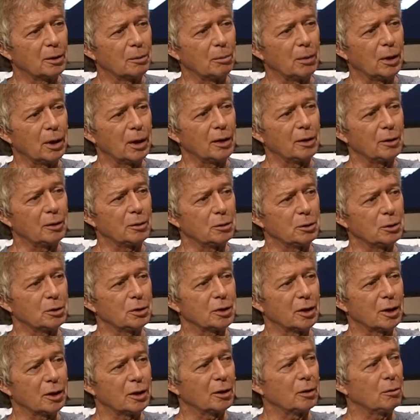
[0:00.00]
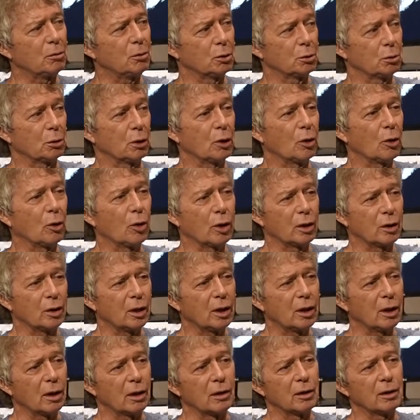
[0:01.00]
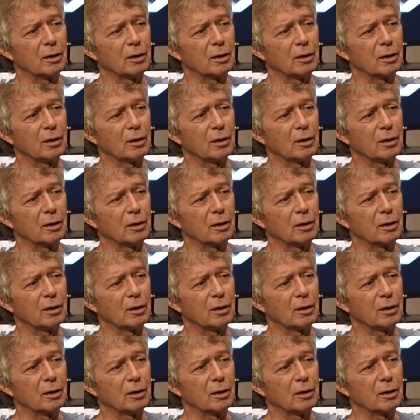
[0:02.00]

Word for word: but it was uh, it was recorded there.